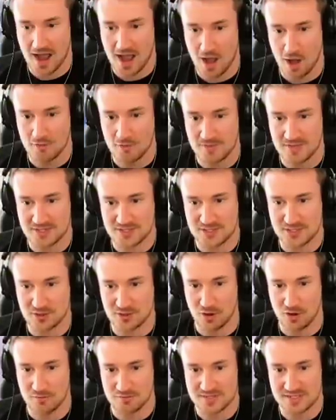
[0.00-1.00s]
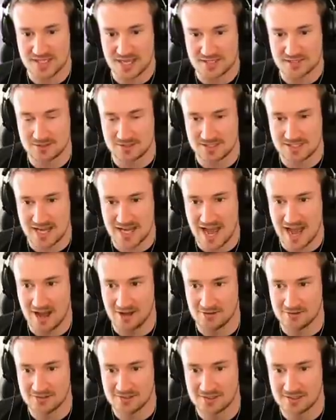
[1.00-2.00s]
I hope this storm settles
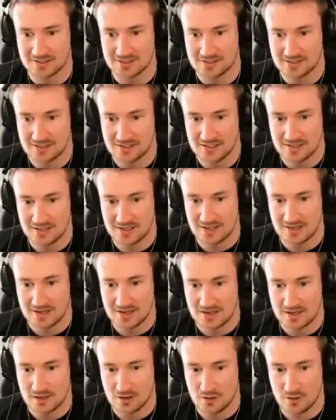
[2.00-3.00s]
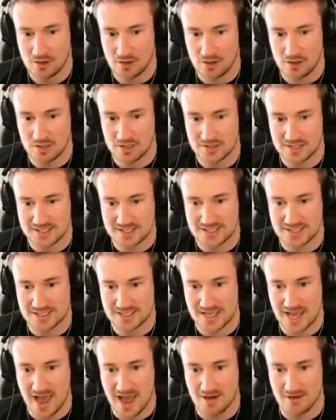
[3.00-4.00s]
down. Oh, this is
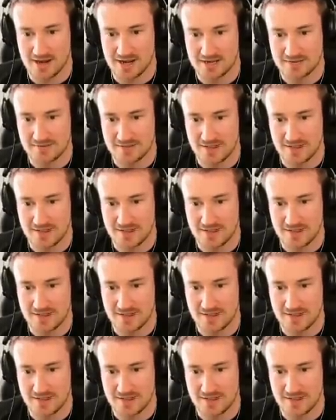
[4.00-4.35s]
scary.